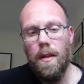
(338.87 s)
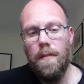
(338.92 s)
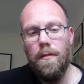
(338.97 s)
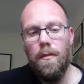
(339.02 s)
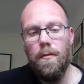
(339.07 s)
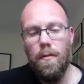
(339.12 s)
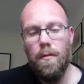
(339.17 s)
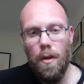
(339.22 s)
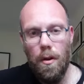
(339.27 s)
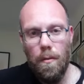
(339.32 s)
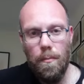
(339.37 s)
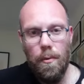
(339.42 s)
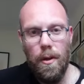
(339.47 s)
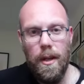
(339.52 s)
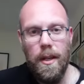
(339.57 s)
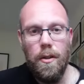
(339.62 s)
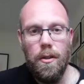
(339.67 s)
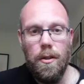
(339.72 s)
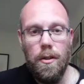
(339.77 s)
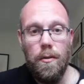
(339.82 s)
If you've got
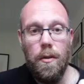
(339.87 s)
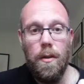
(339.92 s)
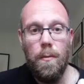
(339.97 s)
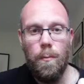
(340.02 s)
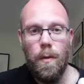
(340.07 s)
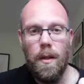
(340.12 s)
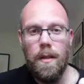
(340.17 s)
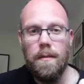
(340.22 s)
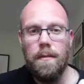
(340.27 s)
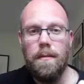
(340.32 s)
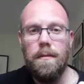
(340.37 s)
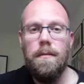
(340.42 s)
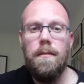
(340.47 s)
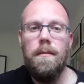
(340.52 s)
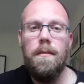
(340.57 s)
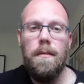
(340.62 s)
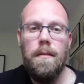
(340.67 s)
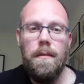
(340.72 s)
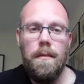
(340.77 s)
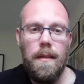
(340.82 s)
pretty good at doing one,
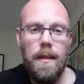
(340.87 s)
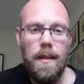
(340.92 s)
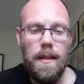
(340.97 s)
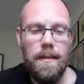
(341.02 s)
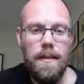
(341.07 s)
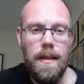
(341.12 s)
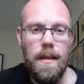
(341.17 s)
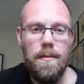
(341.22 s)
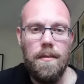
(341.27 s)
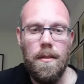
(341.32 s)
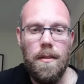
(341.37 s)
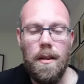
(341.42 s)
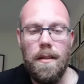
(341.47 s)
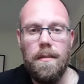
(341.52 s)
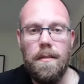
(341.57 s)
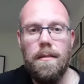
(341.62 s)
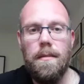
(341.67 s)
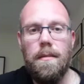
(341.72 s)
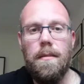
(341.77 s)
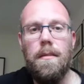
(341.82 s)
and it sounds
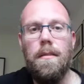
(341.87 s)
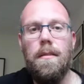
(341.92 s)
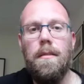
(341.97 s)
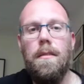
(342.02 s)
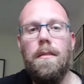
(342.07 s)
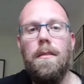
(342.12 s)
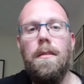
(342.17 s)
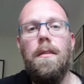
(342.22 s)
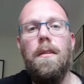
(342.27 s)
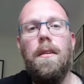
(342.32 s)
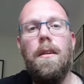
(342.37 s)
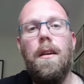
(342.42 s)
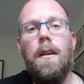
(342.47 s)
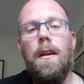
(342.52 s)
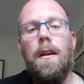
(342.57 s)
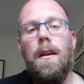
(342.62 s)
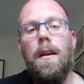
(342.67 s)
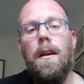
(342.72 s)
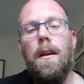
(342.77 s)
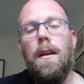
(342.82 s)
nice,
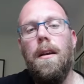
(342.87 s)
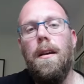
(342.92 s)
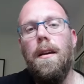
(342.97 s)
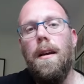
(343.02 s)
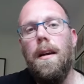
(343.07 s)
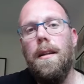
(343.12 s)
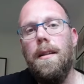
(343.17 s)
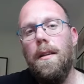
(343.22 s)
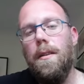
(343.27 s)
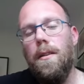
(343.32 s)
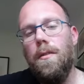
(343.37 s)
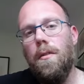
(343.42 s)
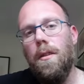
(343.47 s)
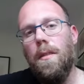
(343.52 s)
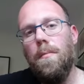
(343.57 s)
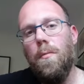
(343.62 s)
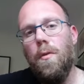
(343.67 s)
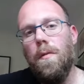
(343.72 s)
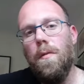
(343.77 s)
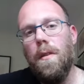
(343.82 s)
and now you're trying
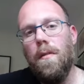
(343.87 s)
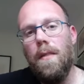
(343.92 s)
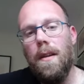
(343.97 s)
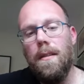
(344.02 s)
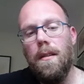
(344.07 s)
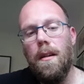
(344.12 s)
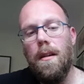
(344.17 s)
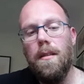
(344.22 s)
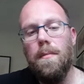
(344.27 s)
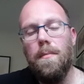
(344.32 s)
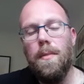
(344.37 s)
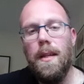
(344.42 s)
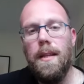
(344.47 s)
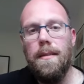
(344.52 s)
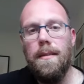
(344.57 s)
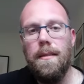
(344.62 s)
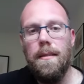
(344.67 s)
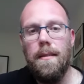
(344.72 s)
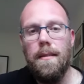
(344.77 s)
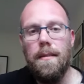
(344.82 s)
to move it around to other
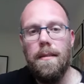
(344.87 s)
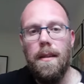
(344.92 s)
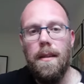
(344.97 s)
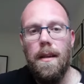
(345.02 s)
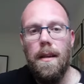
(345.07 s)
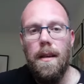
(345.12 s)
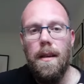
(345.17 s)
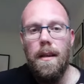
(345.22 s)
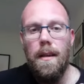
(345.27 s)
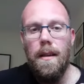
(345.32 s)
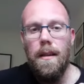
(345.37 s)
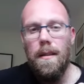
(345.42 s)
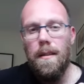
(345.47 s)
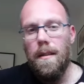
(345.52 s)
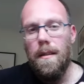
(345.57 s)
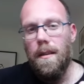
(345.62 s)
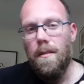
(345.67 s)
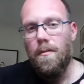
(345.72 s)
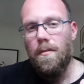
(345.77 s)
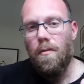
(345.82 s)
places,
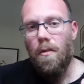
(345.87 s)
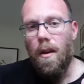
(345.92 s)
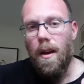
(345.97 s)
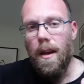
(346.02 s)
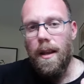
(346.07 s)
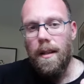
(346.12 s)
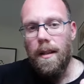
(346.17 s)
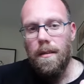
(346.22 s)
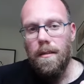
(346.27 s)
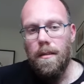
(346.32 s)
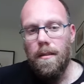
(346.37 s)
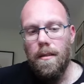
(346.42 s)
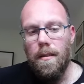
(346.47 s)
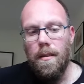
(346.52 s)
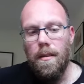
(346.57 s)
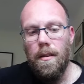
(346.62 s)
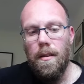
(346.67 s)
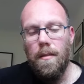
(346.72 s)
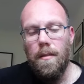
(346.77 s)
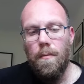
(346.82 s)
try,
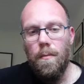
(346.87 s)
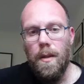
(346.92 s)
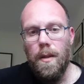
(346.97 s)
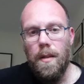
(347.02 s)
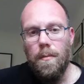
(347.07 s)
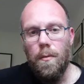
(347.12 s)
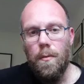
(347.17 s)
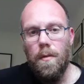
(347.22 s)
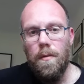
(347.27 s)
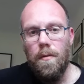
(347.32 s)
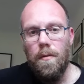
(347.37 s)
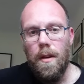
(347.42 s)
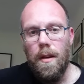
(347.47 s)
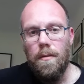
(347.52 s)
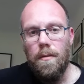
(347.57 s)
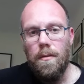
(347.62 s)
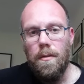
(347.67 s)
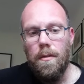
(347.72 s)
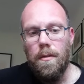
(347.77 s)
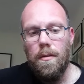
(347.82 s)
when you move
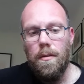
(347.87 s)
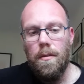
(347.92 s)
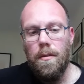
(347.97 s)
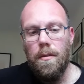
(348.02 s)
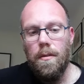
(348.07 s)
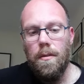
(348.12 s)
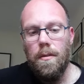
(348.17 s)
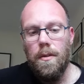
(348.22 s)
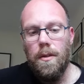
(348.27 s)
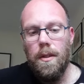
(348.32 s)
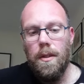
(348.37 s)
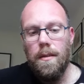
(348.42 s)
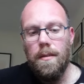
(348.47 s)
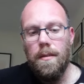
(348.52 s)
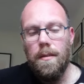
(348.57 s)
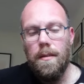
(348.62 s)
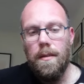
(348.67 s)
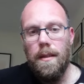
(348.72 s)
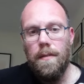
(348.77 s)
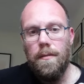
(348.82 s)
around,
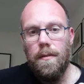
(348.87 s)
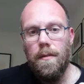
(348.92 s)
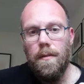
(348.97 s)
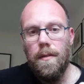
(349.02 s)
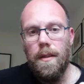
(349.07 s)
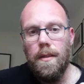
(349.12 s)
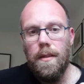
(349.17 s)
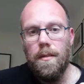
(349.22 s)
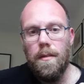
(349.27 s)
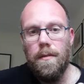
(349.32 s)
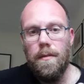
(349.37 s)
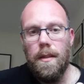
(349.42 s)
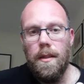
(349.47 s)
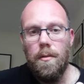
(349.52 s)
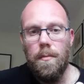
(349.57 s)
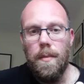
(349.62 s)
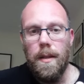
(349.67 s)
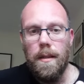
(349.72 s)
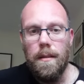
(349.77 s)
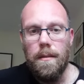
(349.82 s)
just lift your fingers off a
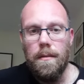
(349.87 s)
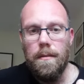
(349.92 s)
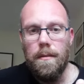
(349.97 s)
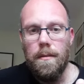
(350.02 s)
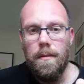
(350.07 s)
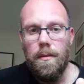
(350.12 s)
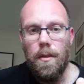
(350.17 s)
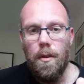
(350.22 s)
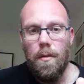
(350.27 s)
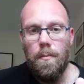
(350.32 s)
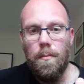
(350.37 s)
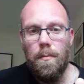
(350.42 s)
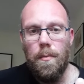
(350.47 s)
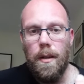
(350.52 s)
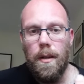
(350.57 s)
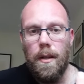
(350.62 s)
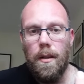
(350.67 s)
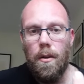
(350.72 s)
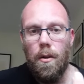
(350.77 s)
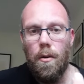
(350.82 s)
little bit. Don't
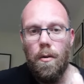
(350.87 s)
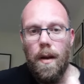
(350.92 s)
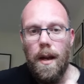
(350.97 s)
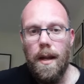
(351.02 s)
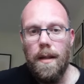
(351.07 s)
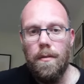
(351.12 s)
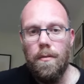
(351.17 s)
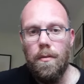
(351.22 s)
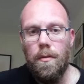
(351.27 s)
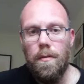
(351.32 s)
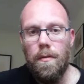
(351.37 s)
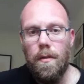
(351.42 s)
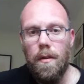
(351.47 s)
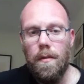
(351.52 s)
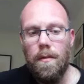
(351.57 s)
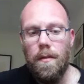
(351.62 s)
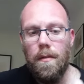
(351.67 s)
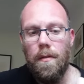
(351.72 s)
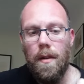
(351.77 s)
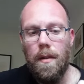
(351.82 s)
bring your whole hand too far
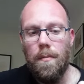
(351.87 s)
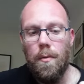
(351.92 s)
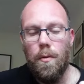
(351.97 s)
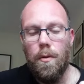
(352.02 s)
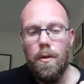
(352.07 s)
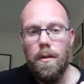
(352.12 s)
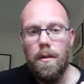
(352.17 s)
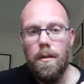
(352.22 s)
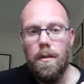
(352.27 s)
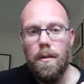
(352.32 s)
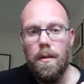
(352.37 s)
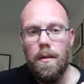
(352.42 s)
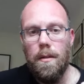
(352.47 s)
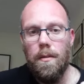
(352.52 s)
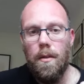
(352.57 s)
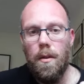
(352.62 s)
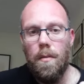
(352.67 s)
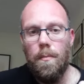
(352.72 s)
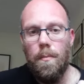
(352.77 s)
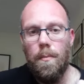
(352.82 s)
off the fretboard.
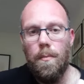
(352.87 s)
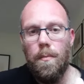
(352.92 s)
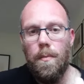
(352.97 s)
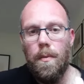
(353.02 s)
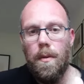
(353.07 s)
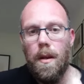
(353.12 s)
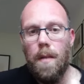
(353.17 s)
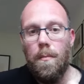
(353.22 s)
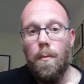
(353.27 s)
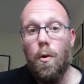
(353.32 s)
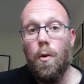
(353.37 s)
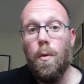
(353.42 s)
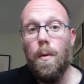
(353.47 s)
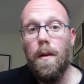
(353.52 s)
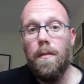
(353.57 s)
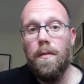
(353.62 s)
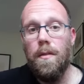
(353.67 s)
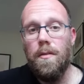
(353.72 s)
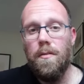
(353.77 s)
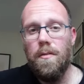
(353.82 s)
Don't come all the way
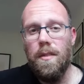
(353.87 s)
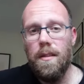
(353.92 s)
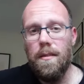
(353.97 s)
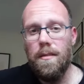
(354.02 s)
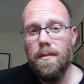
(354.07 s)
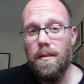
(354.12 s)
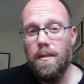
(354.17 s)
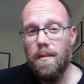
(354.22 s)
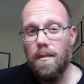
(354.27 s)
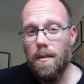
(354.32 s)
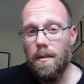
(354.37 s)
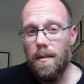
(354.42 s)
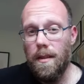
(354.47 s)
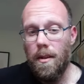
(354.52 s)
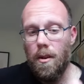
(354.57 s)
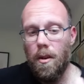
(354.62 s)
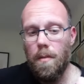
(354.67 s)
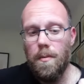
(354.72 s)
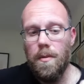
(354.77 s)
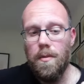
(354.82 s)
off the strings so you start to
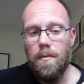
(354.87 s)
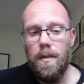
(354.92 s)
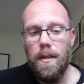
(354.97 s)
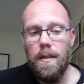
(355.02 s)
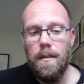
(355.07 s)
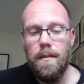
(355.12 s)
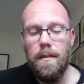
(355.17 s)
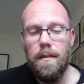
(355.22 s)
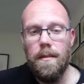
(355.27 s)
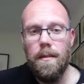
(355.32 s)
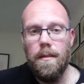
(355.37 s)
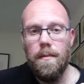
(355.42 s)
hit open strings.